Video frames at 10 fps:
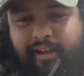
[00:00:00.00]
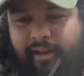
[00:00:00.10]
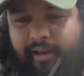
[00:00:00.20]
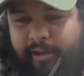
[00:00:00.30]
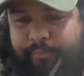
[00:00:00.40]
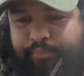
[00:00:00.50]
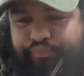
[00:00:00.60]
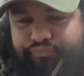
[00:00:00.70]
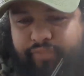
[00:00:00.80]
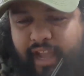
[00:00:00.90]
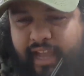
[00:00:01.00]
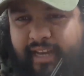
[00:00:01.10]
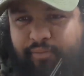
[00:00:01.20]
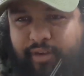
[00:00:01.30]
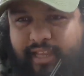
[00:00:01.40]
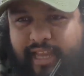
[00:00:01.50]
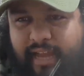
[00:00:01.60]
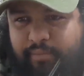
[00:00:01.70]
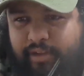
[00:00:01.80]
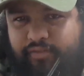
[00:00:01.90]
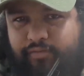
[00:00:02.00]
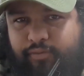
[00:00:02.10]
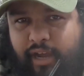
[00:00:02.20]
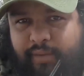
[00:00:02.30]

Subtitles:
I didn't really have much food.